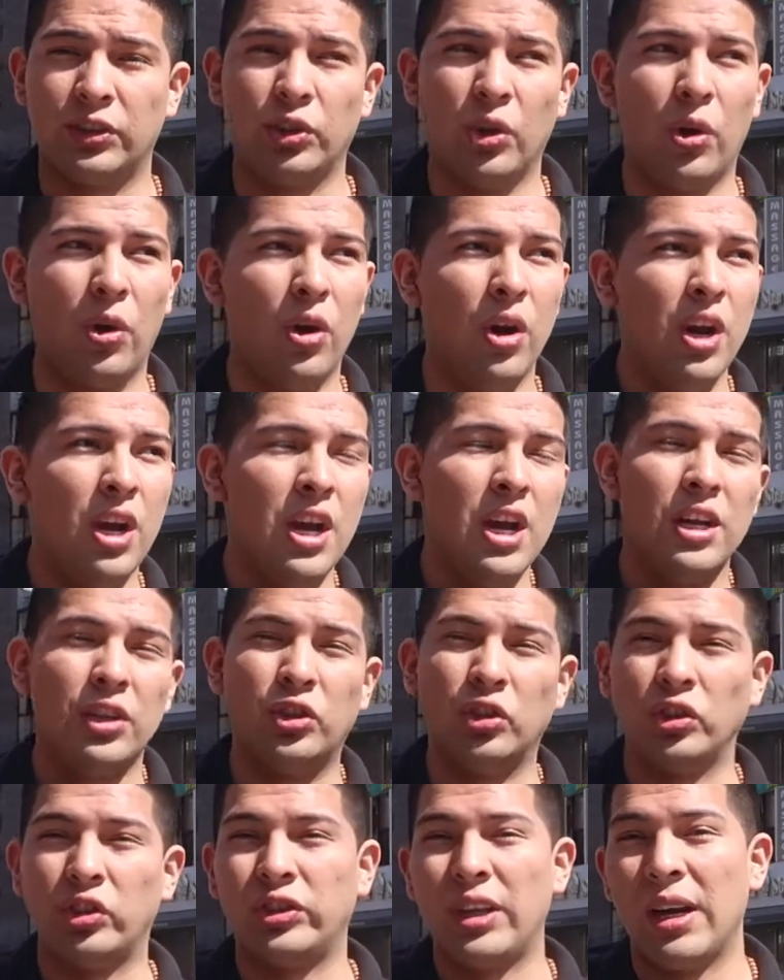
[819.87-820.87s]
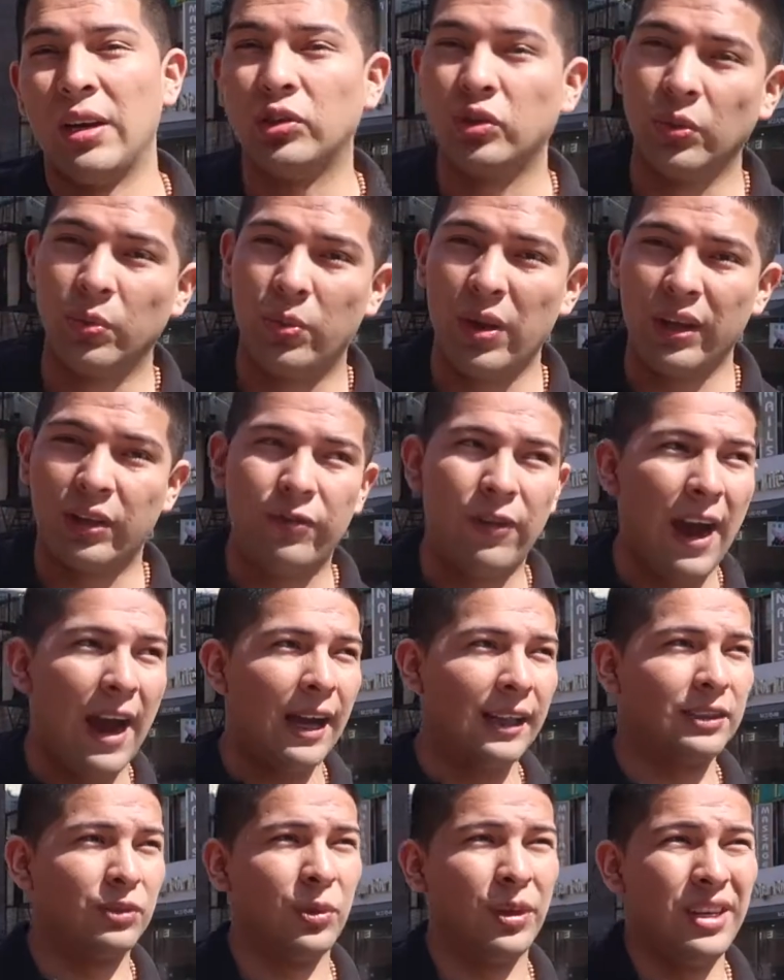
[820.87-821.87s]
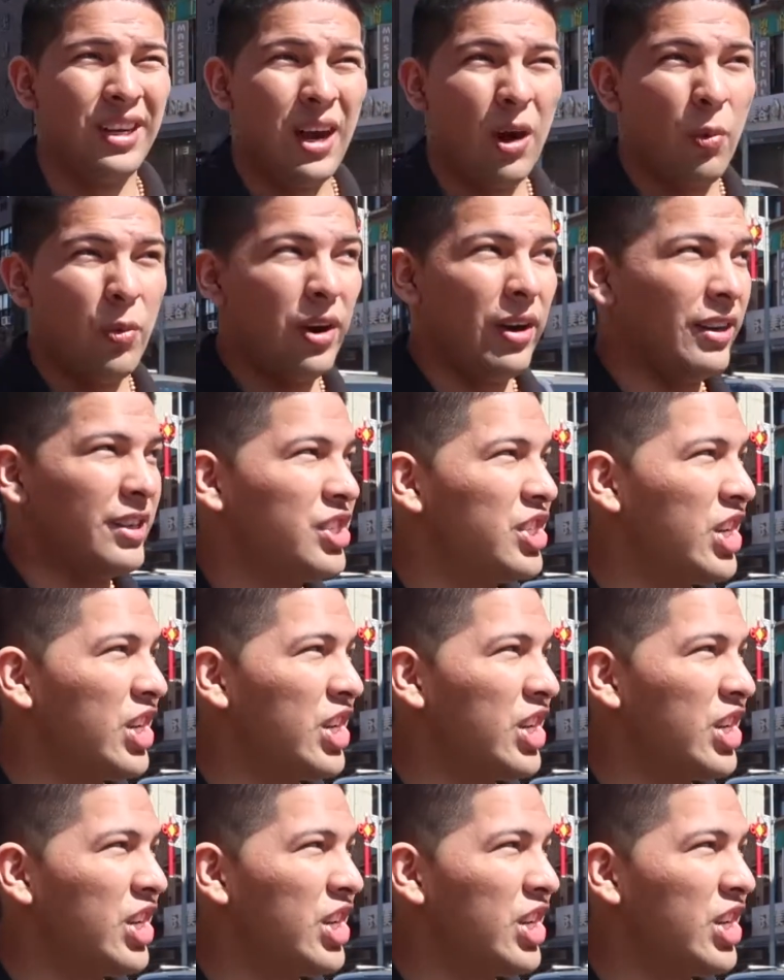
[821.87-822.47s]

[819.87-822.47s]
So just stating some quick facts. Right now we're in